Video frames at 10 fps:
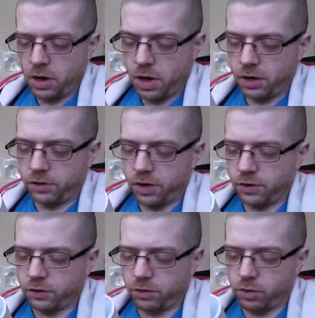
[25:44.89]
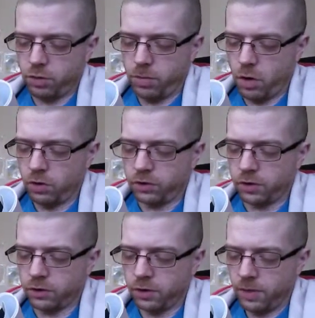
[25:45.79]
God says through
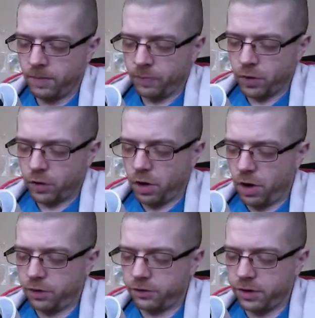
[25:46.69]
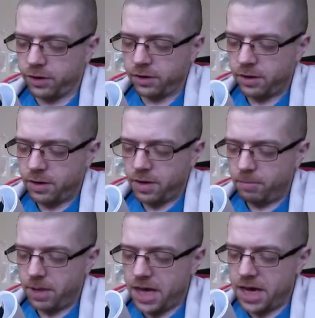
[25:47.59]
Moses, Cursed
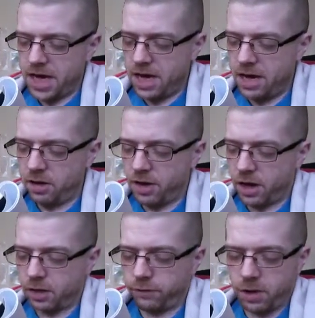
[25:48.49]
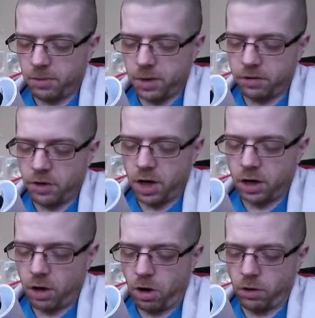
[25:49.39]
be he that confirmeth
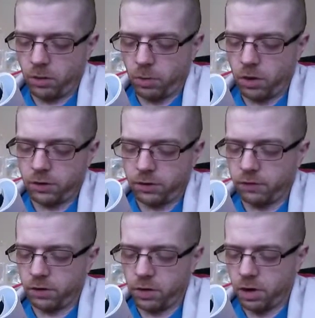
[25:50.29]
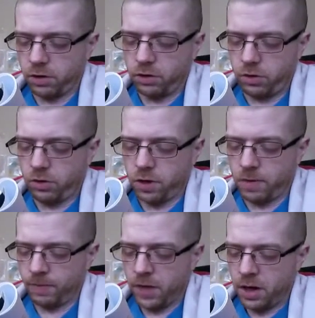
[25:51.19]
not all the words of the law to do
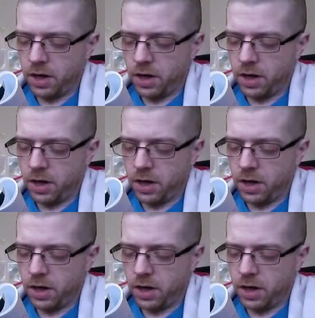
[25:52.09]
them.